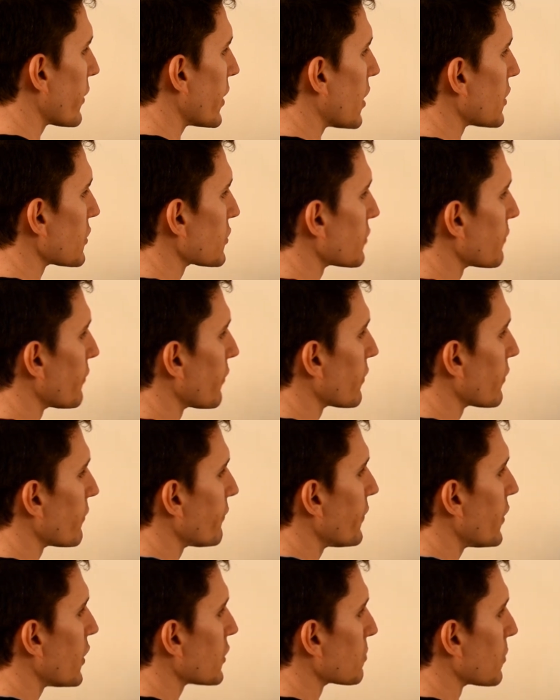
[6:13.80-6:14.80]
answer for the
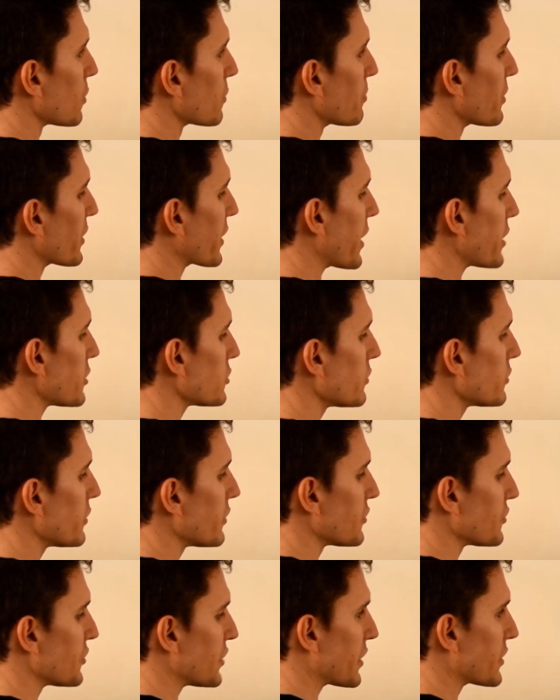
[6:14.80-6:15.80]
first multiplication is
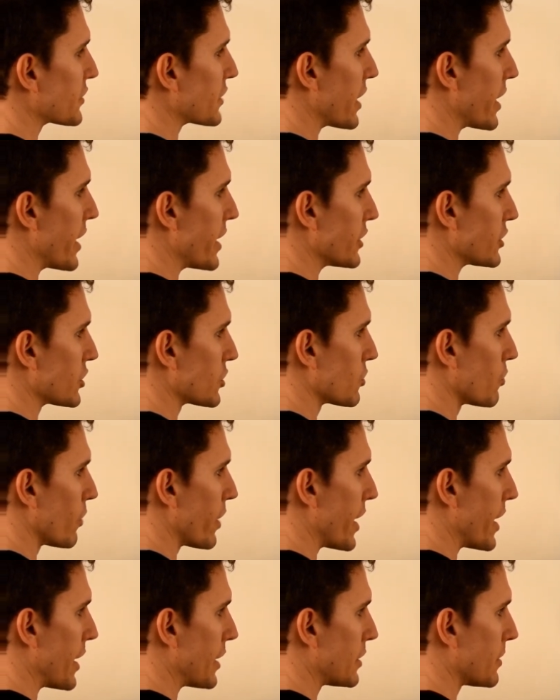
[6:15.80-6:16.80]
6a
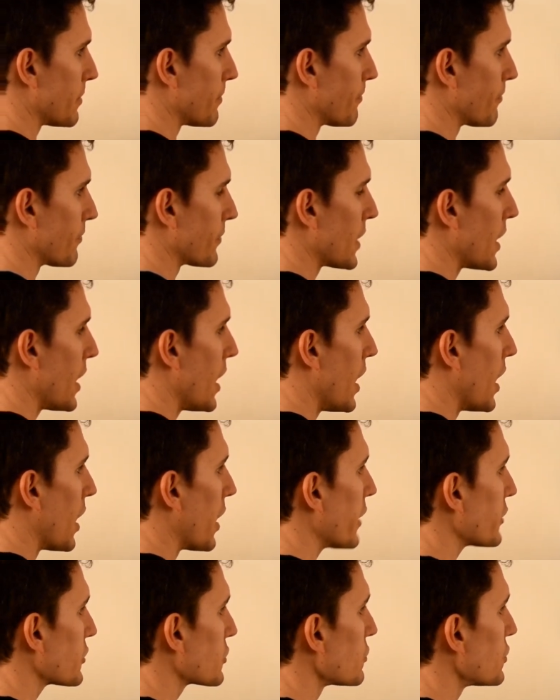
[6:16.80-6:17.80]
squared.
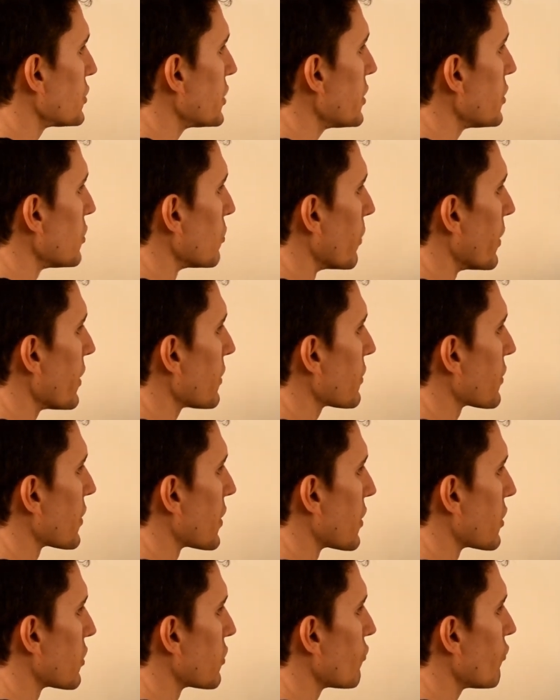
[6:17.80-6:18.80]
Let's continue with
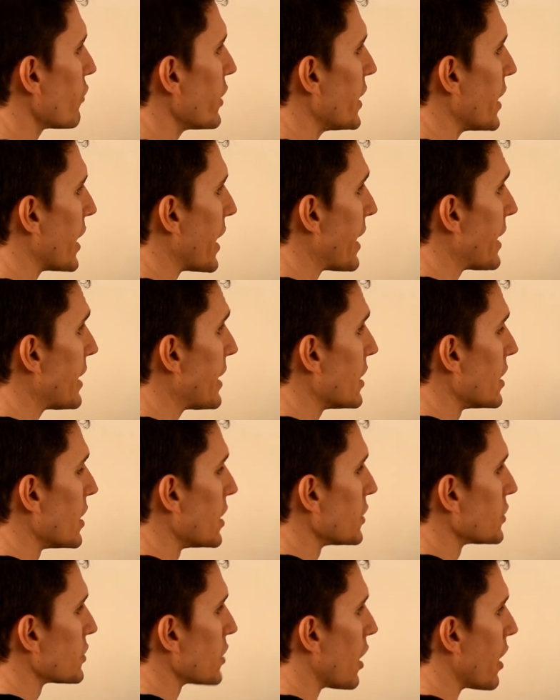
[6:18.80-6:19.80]

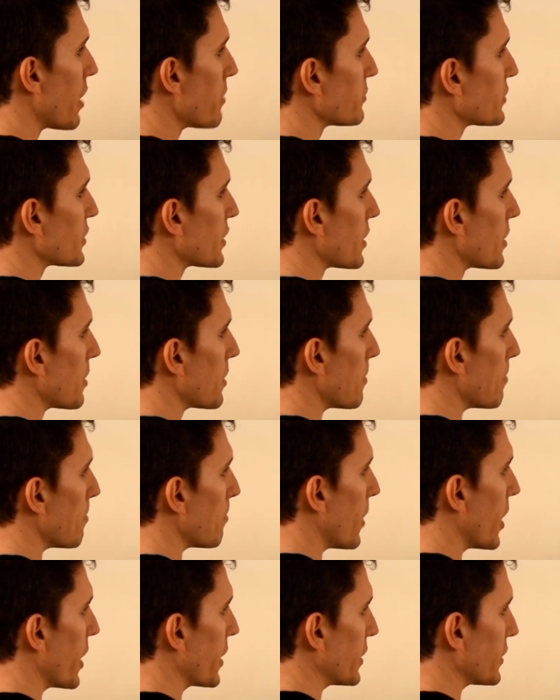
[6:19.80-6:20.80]
3a times
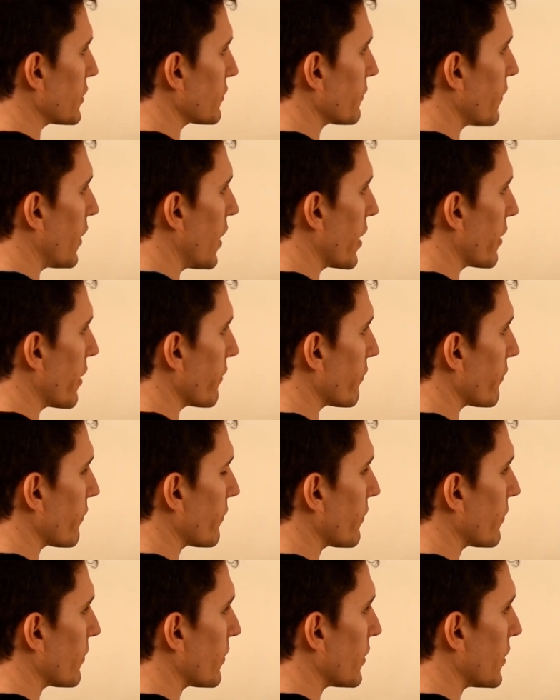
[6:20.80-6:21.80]
minus 5.
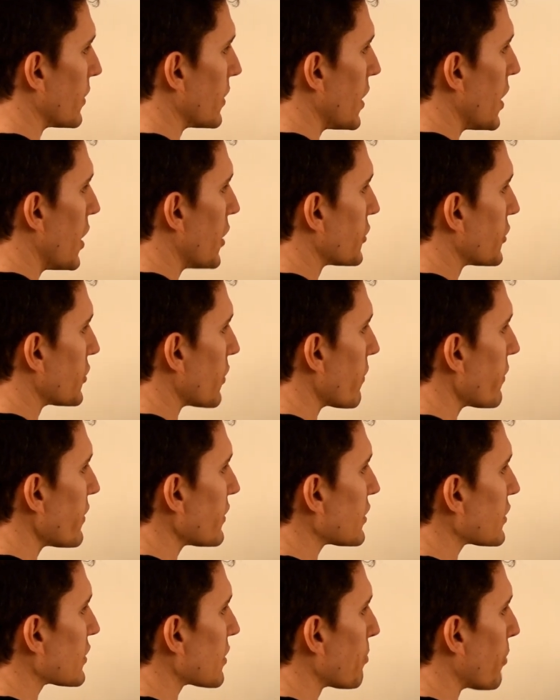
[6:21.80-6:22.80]
So
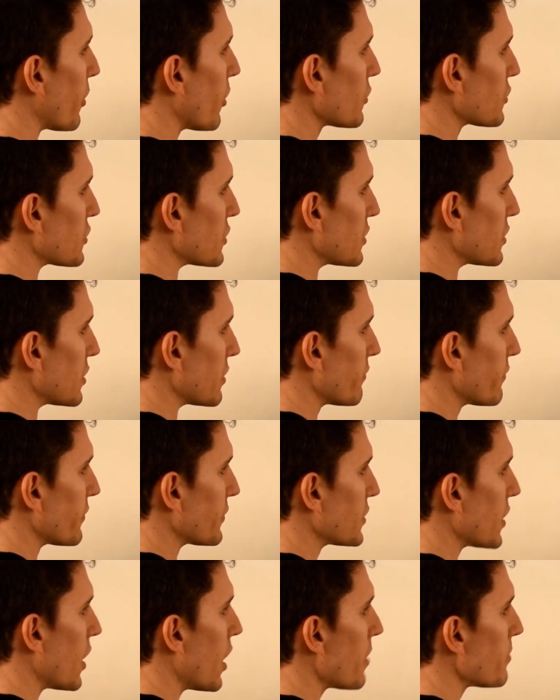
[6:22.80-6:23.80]
this is a positive
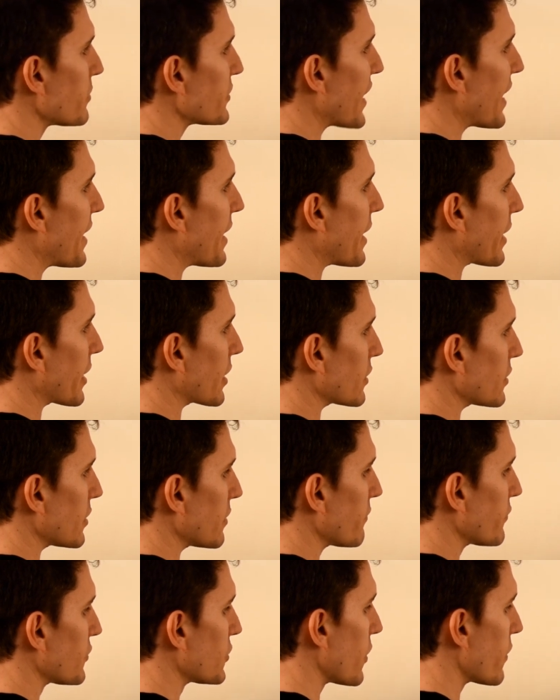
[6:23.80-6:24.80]
times a
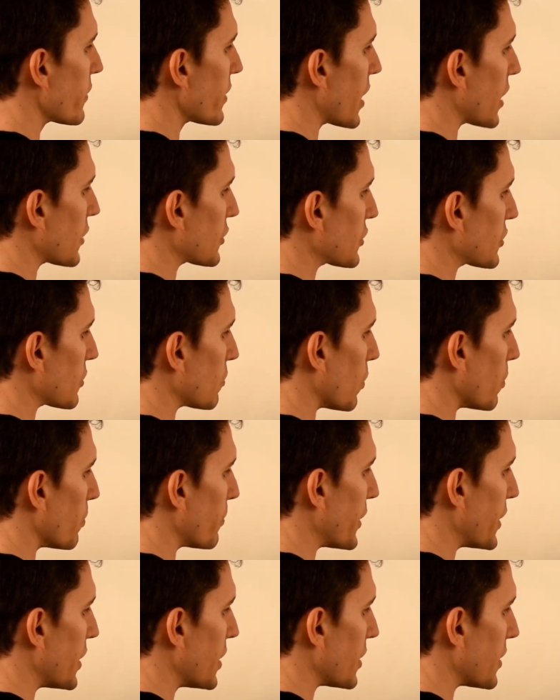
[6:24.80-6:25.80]
negative, so the answer will
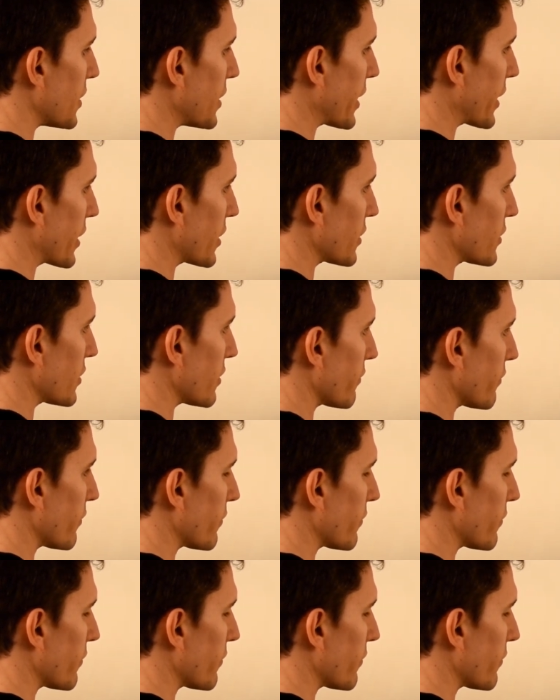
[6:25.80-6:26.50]
be negative.